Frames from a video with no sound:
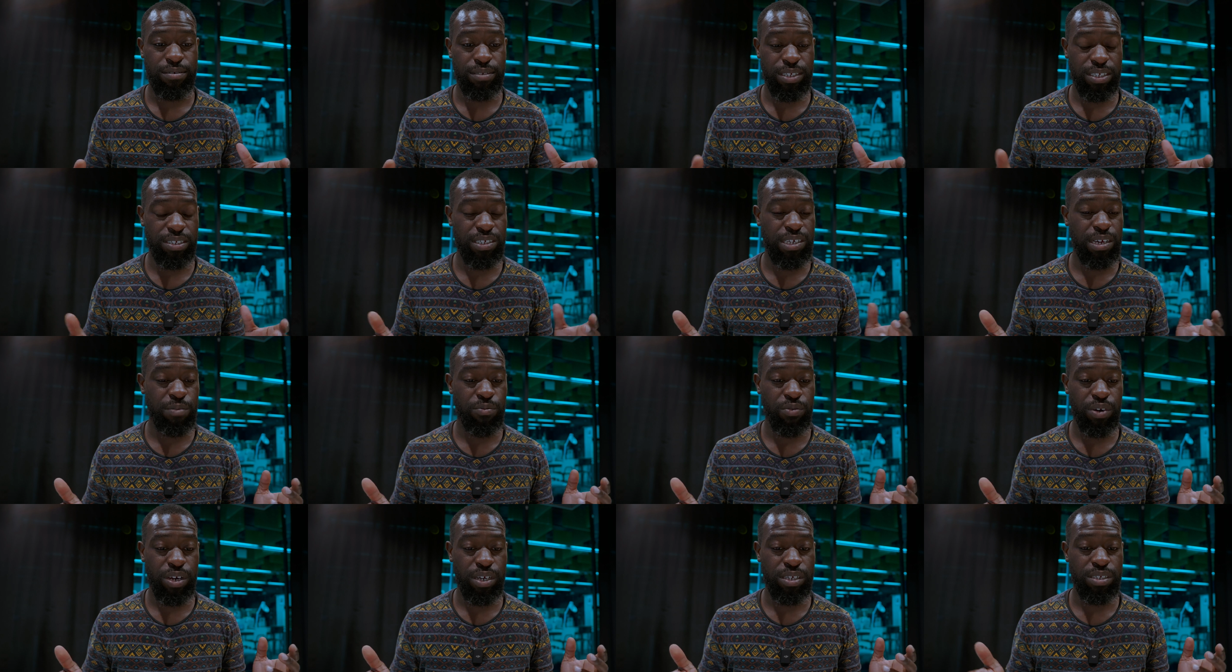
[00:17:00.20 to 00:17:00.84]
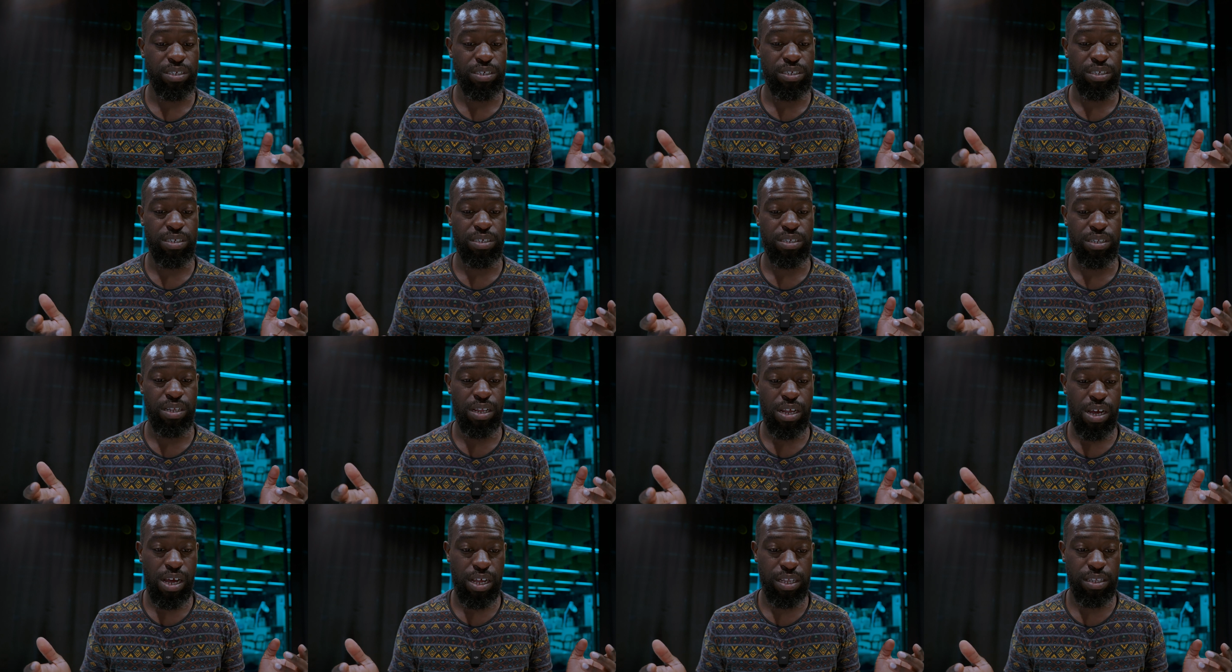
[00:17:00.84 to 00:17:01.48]
this camera is
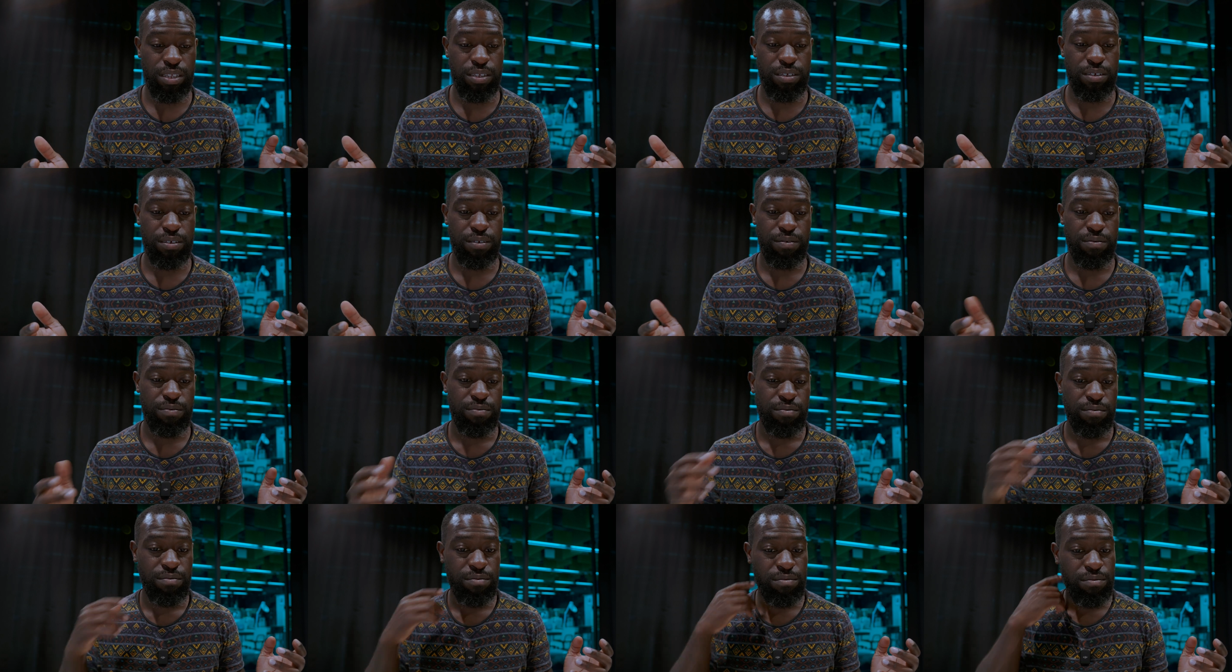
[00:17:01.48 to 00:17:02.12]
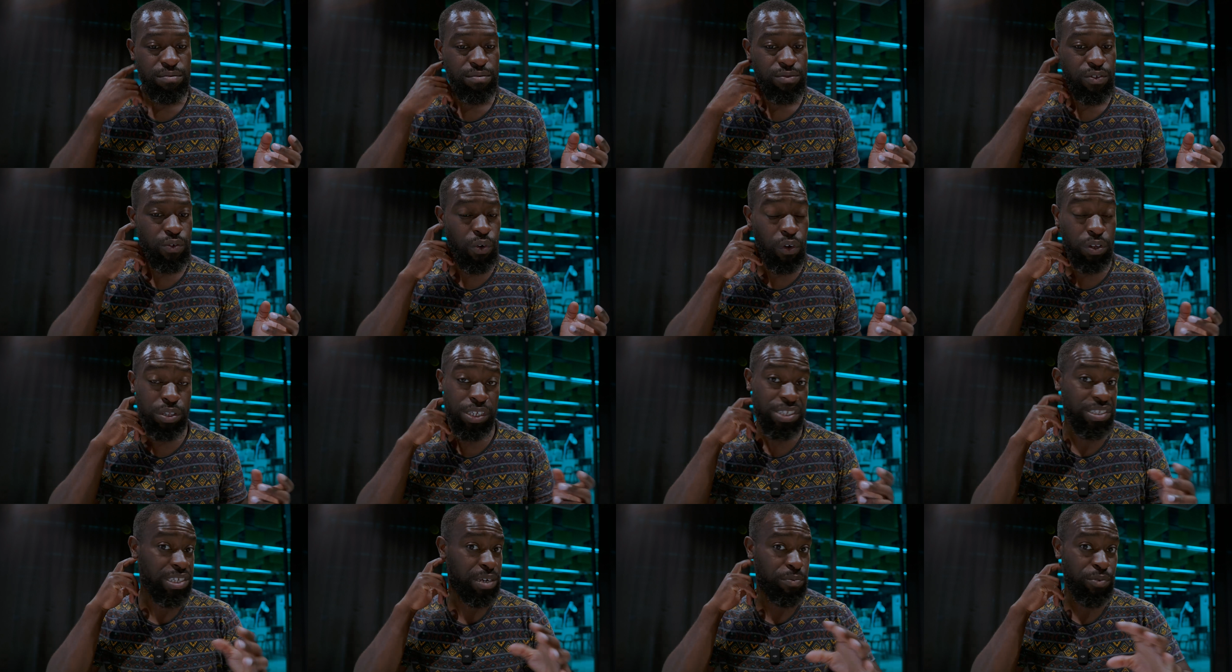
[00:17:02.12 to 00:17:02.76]
not, well,
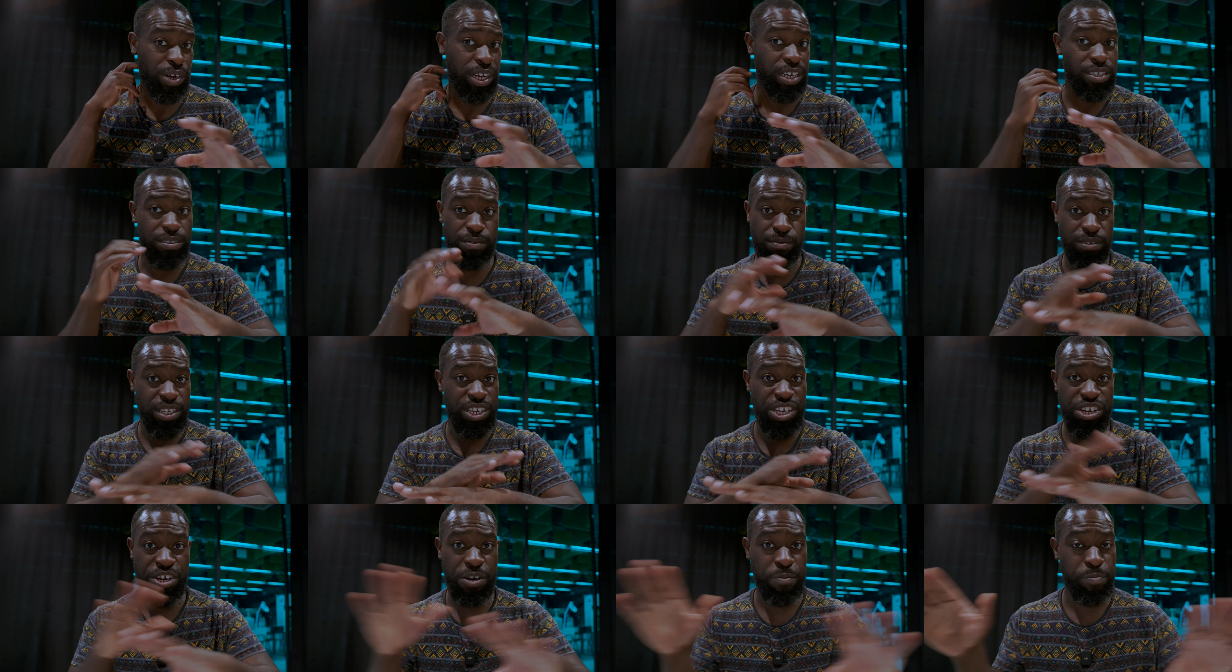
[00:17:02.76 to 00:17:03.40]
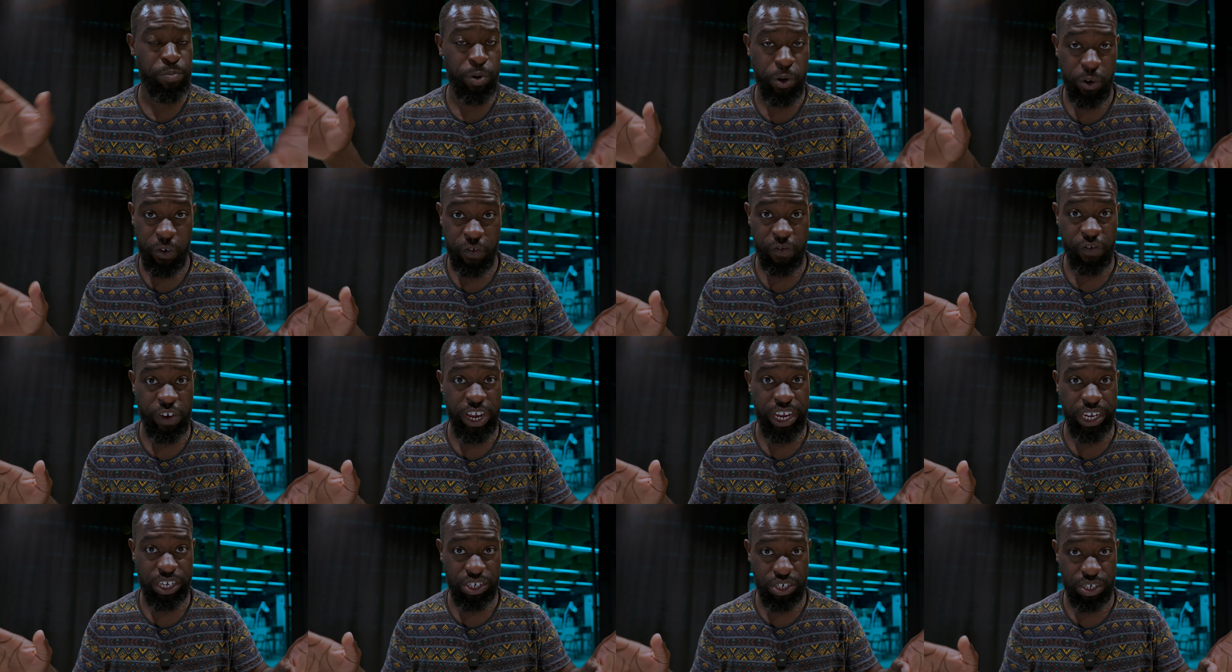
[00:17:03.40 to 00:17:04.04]
this camera is near
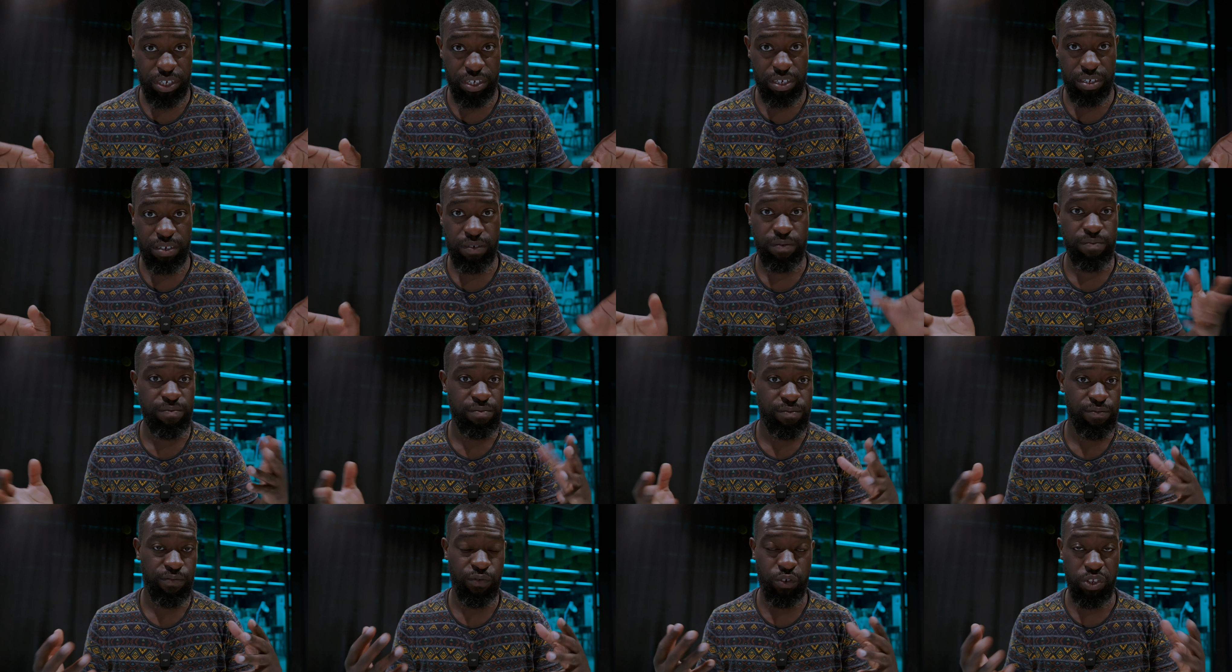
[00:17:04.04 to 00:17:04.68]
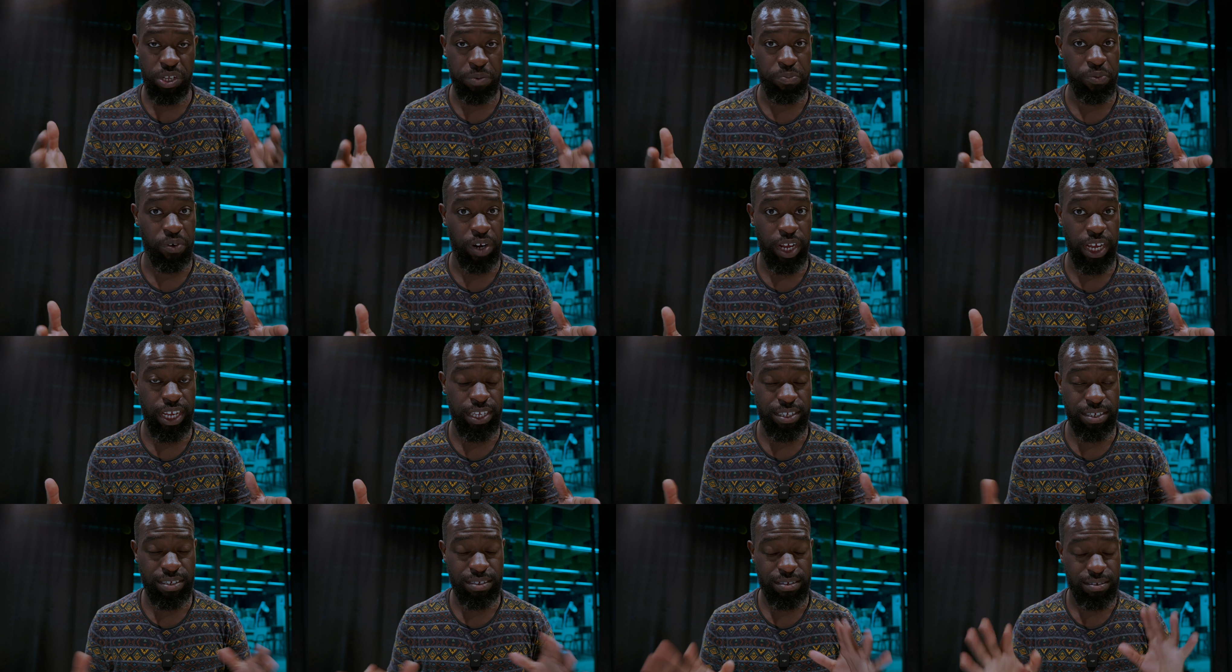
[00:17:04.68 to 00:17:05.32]
perfection for the
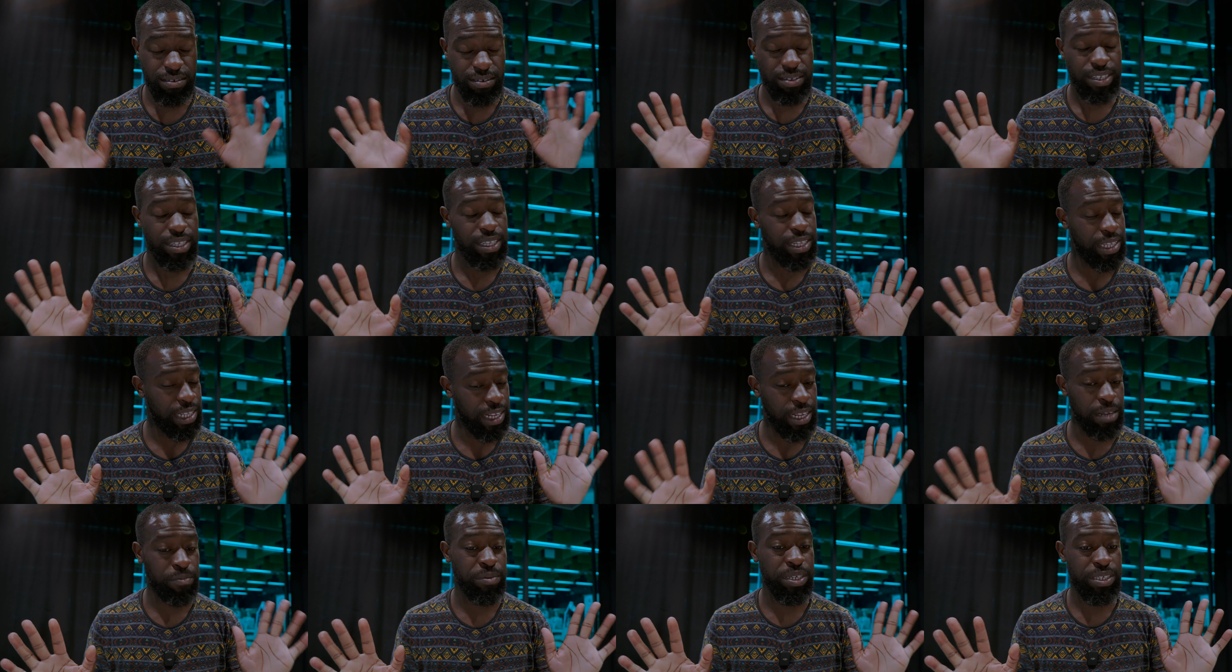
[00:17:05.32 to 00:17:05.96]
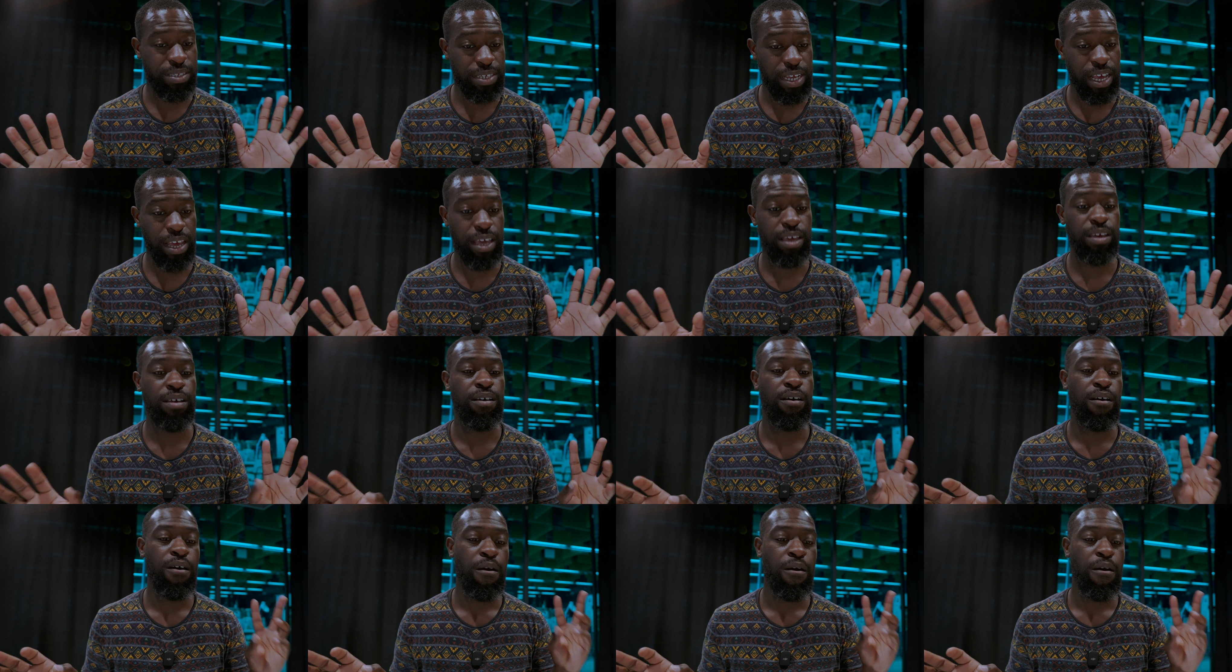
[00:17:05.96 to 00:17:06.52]
price, let me say,